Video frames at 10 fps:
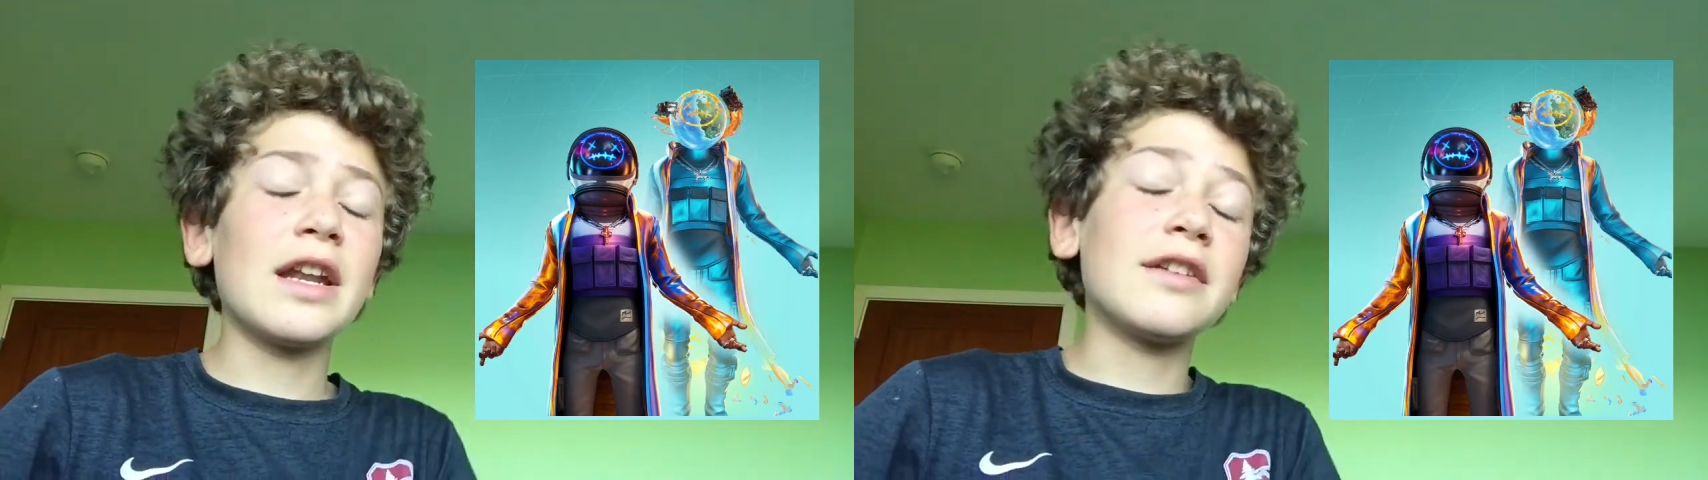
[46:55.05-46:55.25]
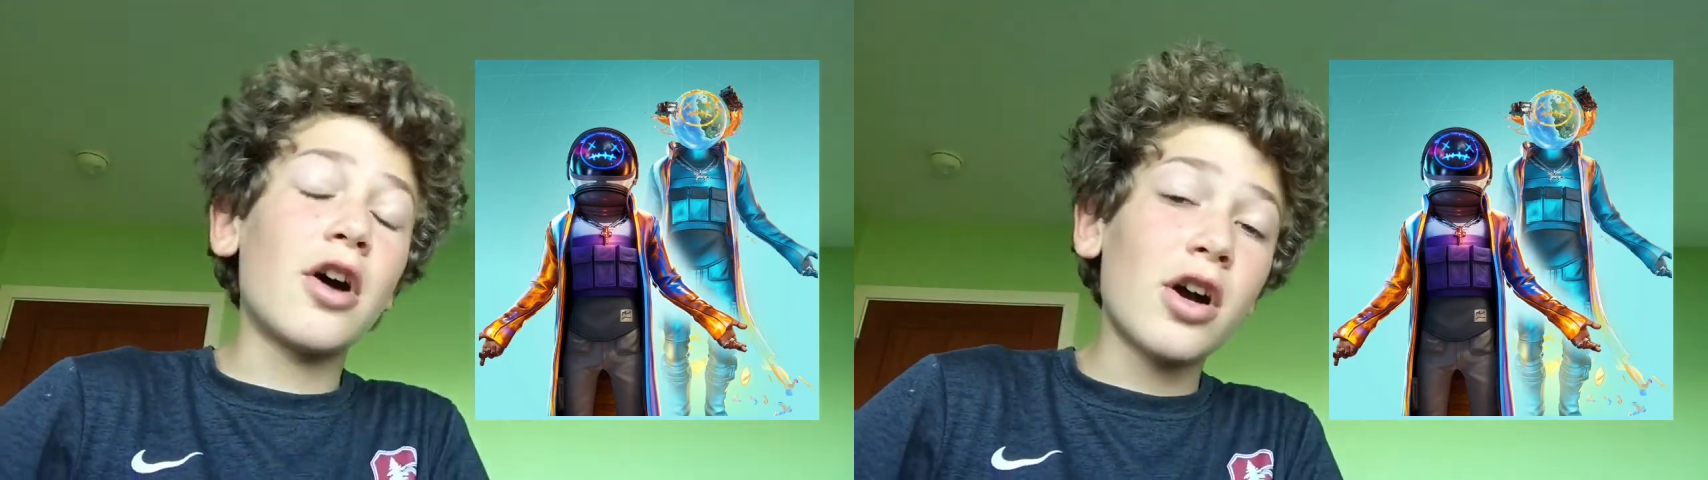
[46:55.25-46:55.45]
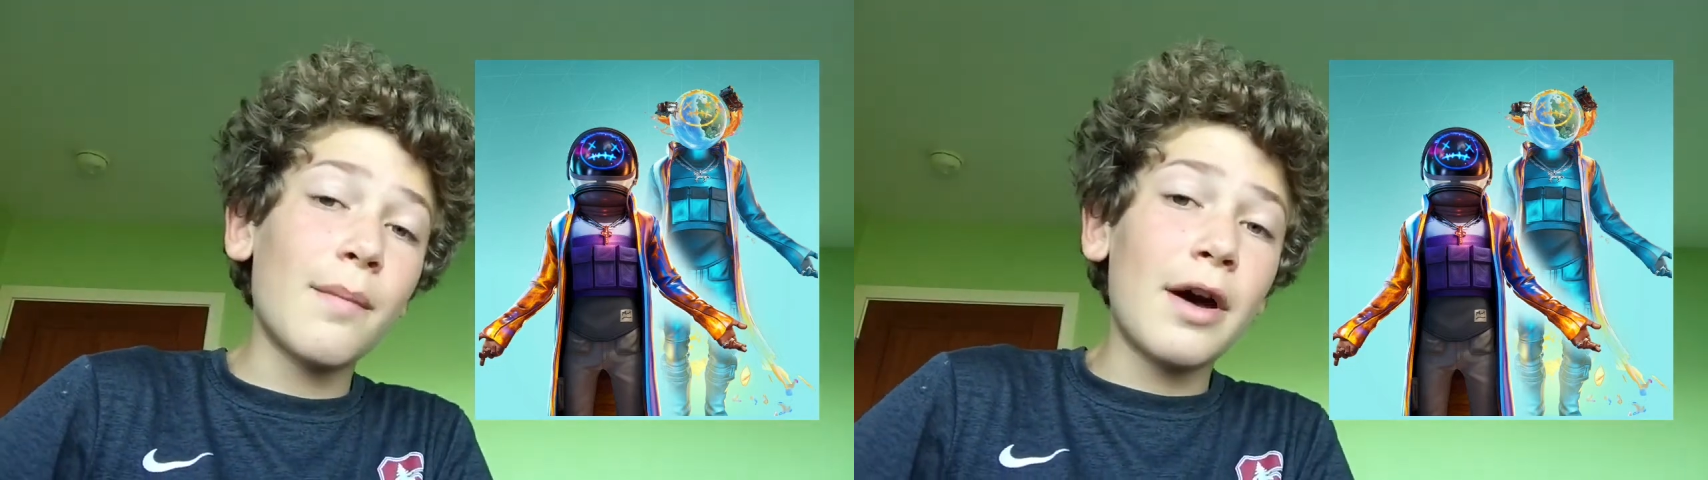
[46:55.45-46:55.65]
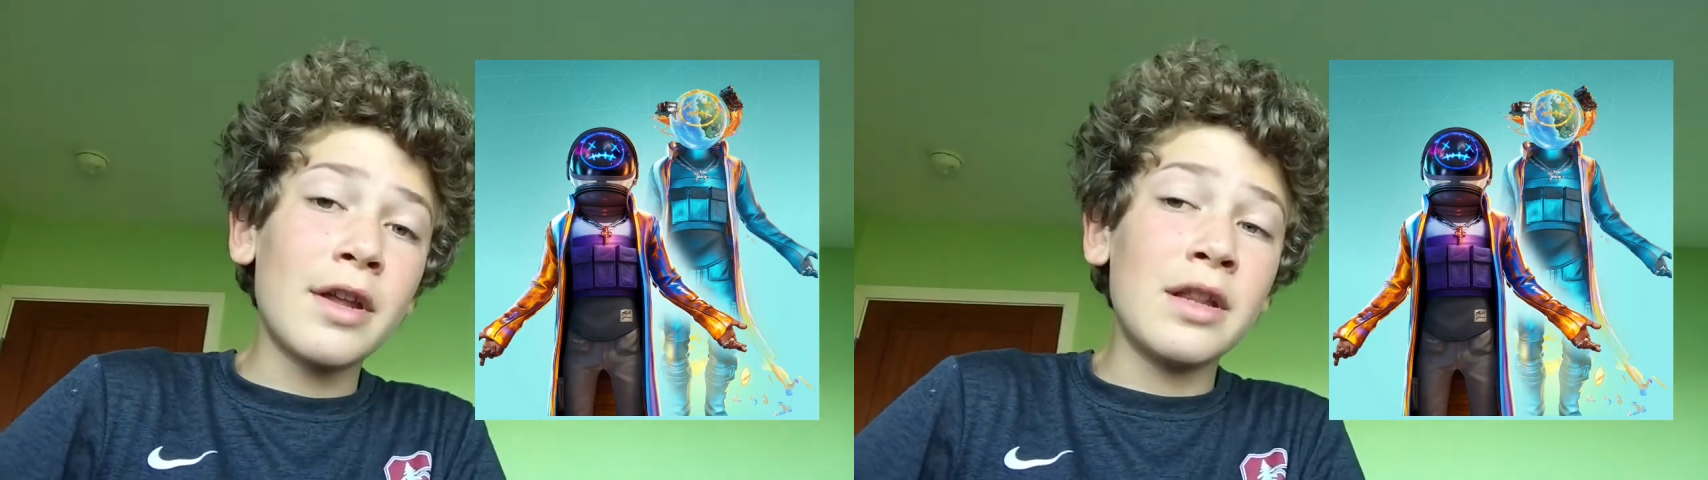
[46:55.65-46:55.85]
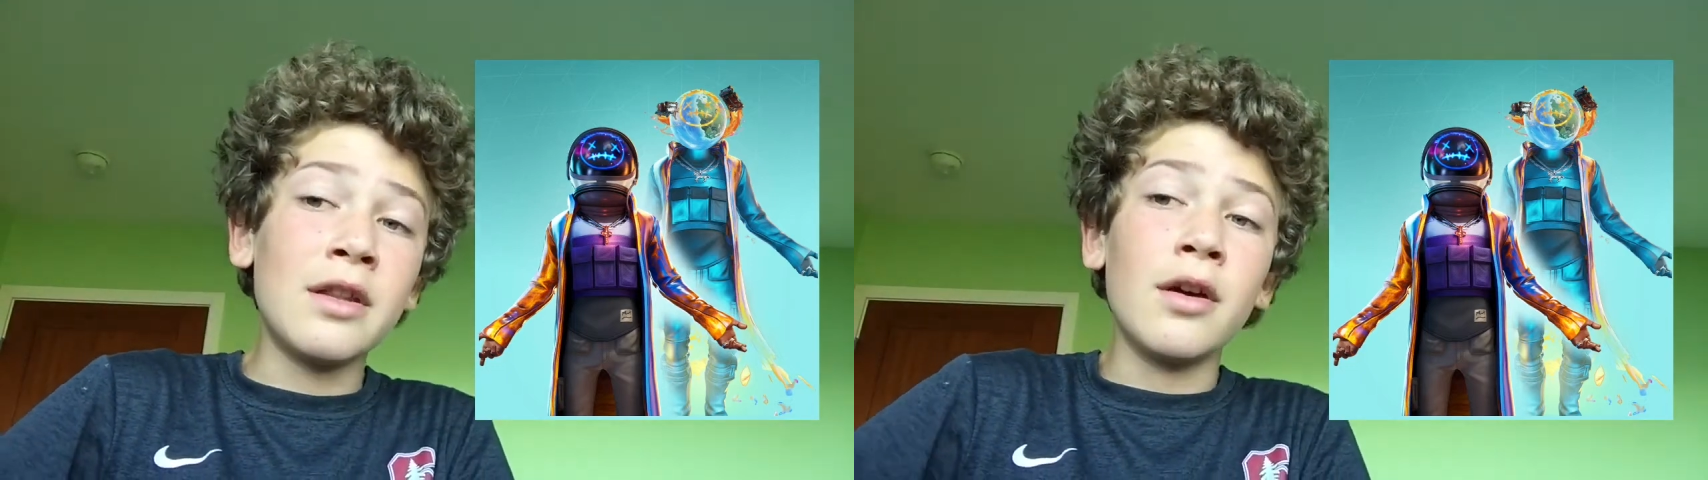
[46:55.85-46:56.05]
I talk about
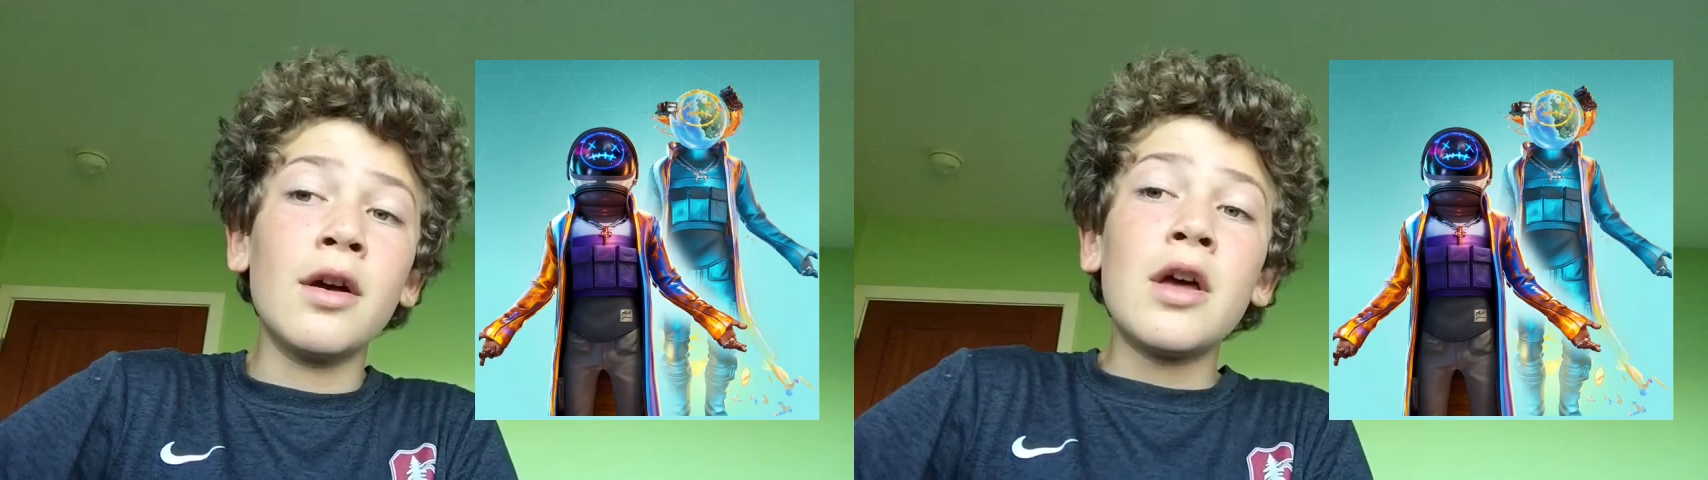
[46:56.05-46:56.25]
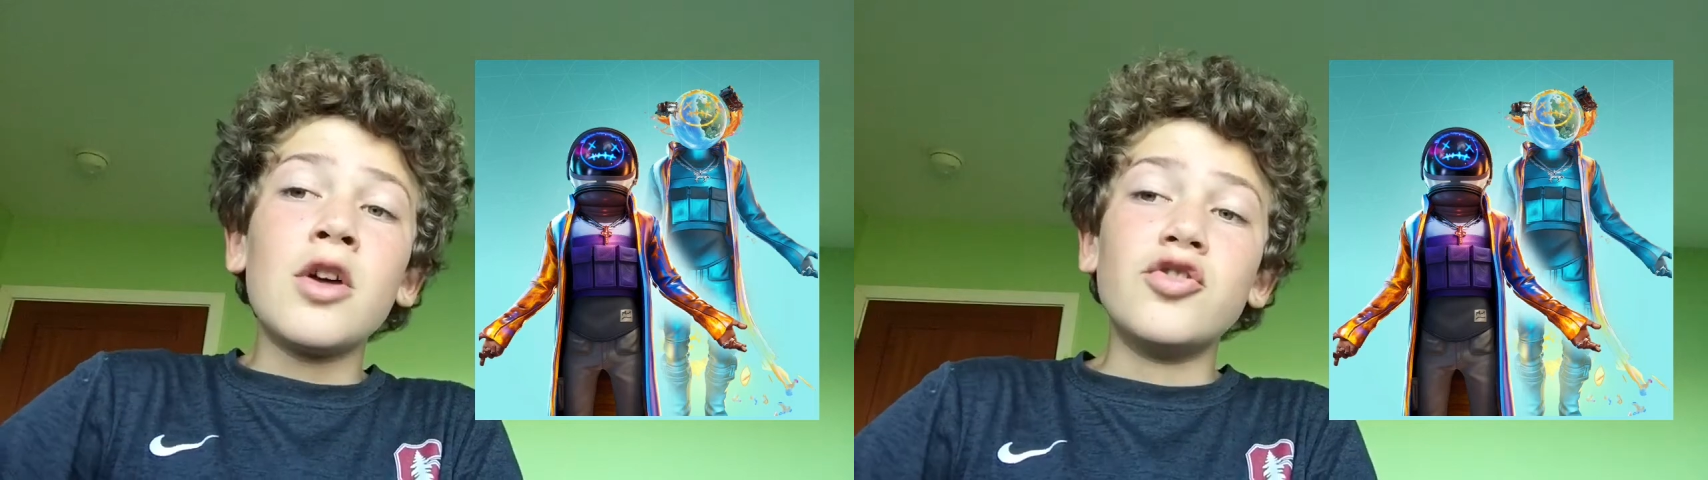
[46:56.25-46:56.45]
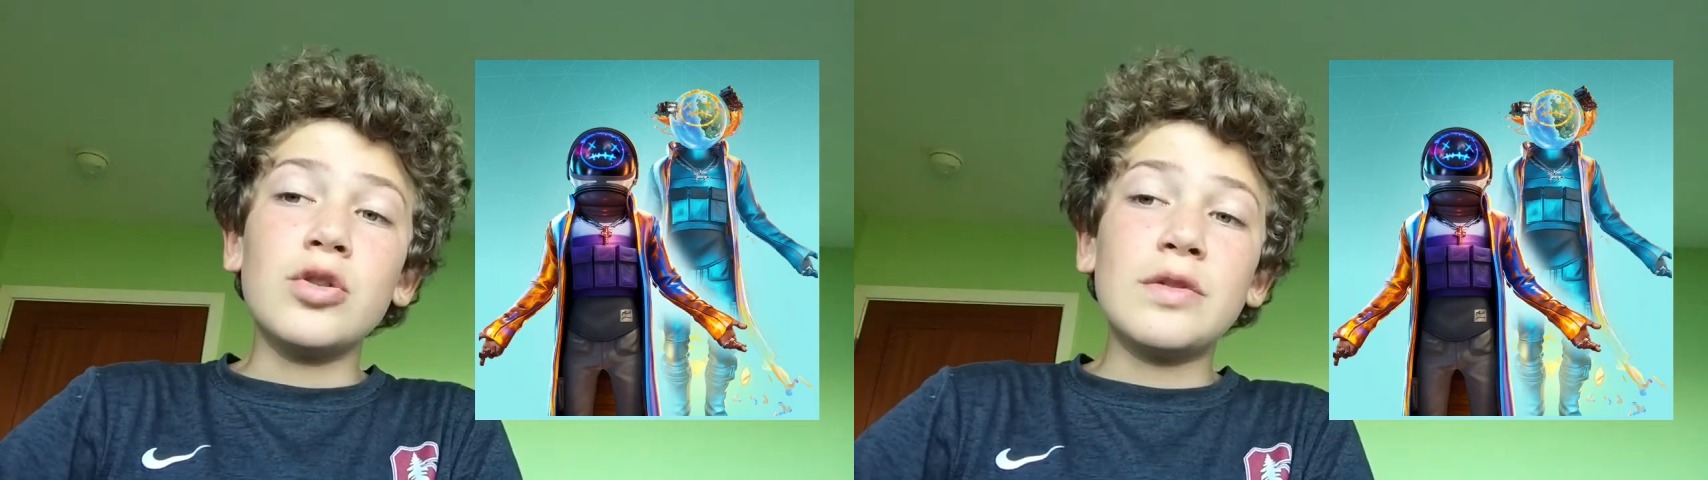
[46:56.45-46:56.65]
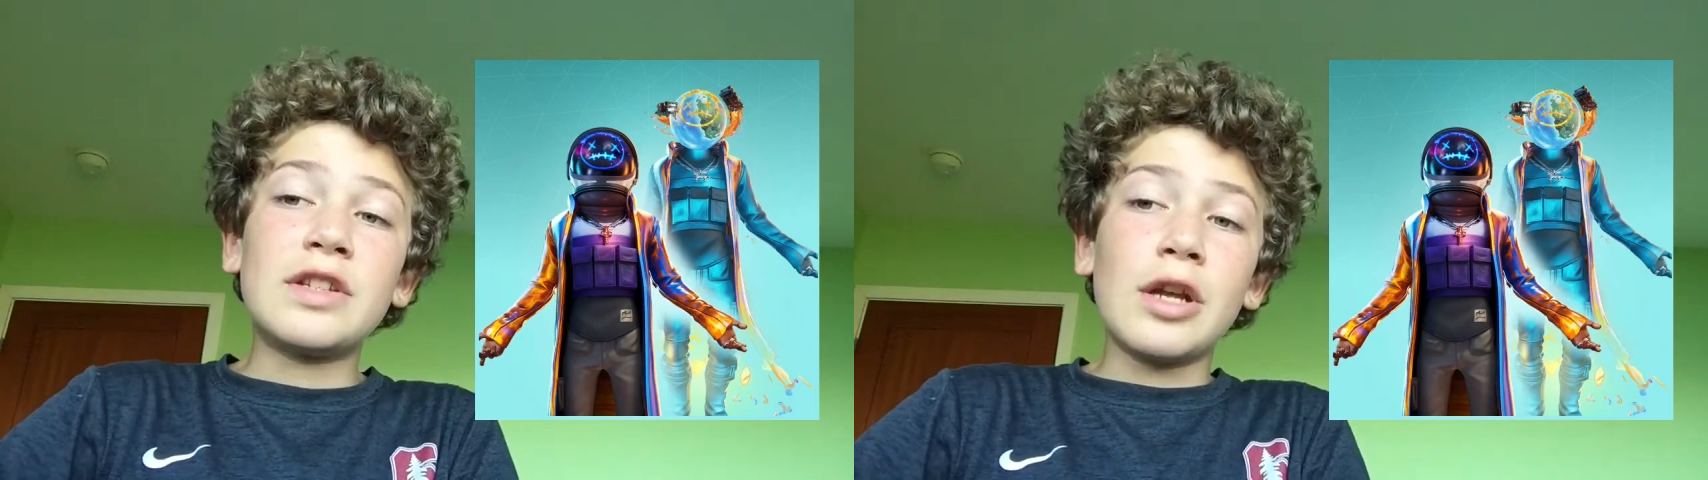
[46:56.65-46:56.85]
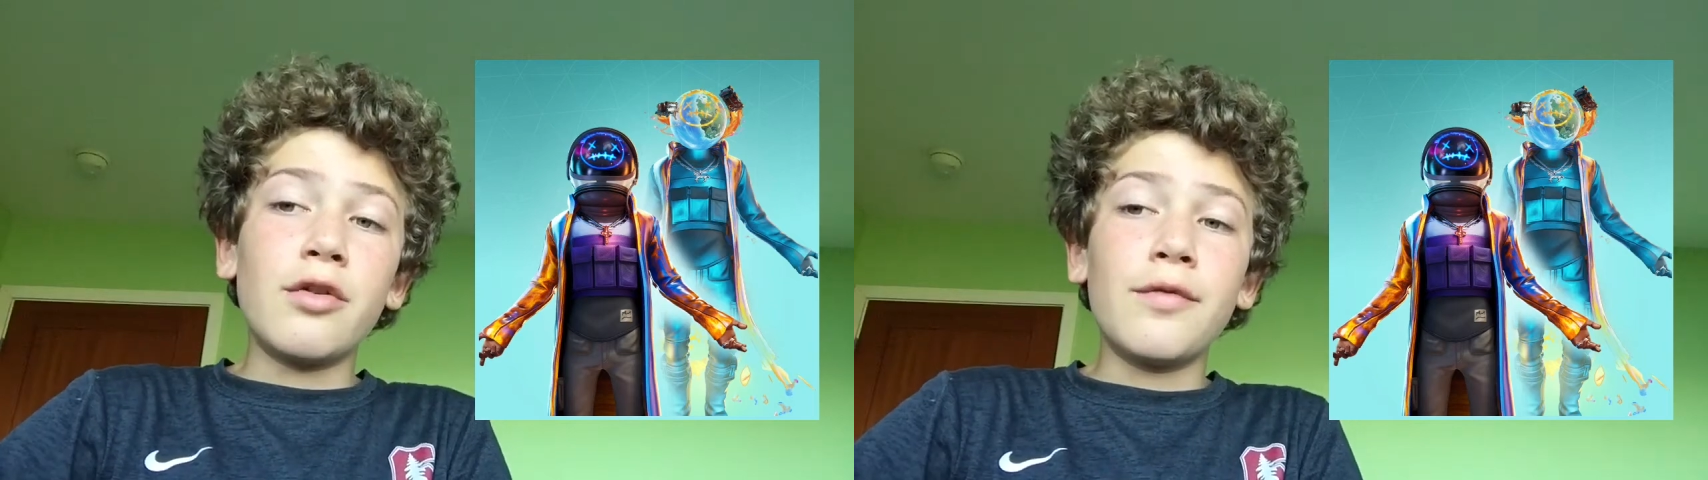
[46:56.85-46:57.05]
it in the June
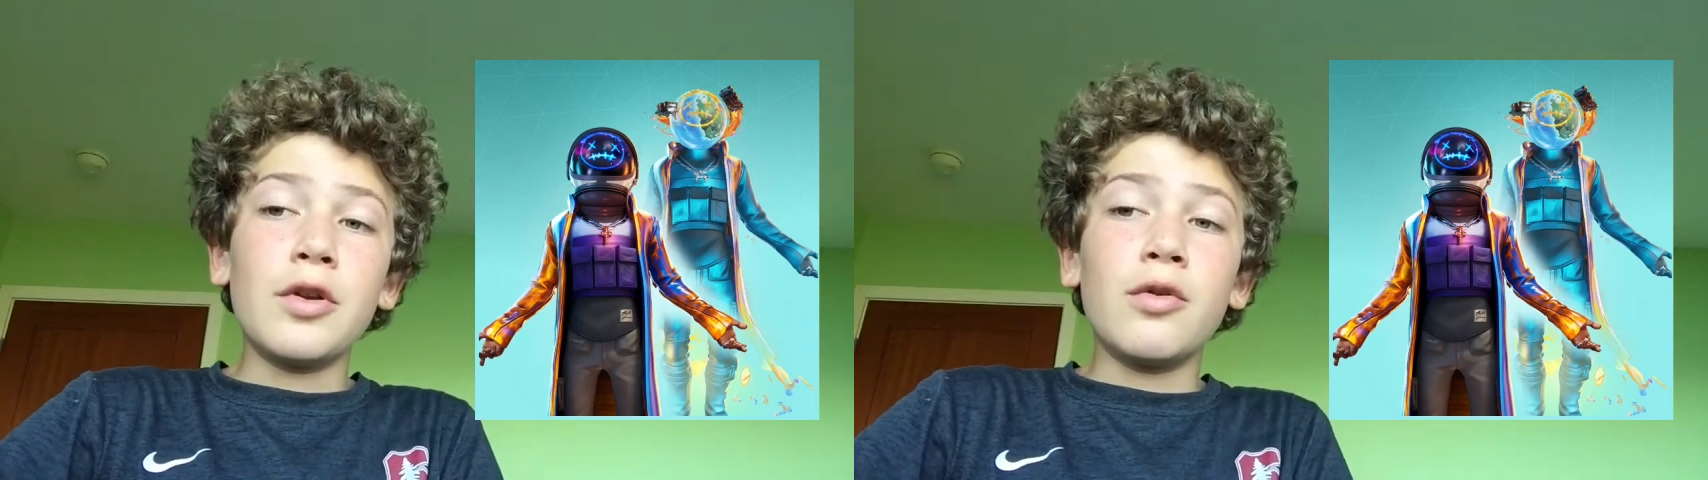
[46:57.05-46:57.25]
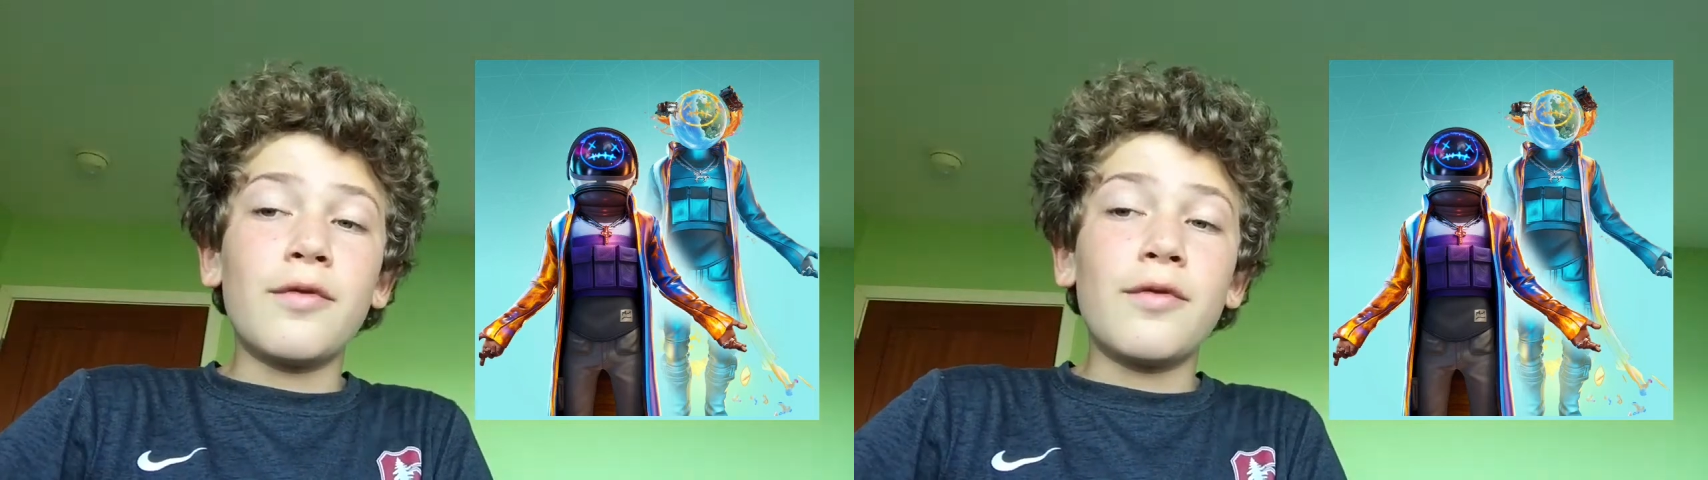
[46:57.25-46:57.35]
skin review.